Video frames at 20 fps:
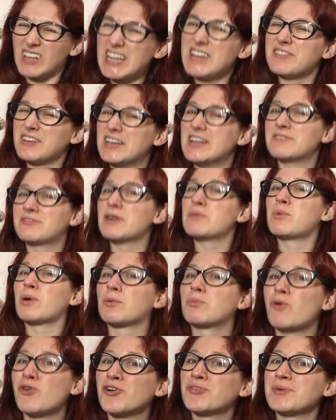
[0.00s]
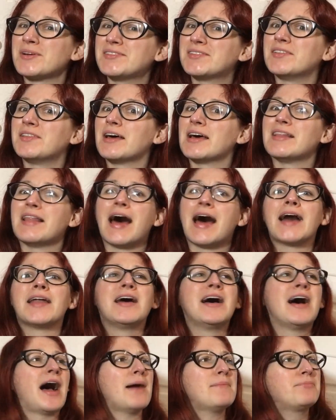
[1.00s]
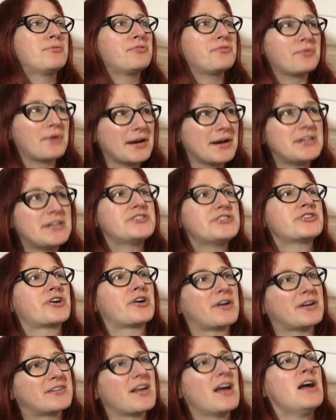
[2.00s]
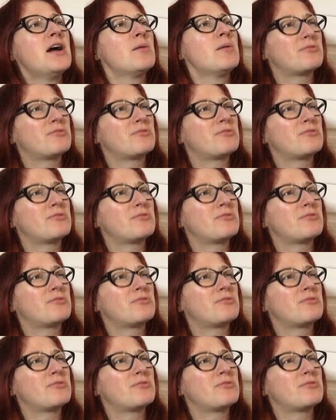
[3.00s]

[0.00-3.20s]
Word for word: even if it were more recent than that, I'm pretty sure it's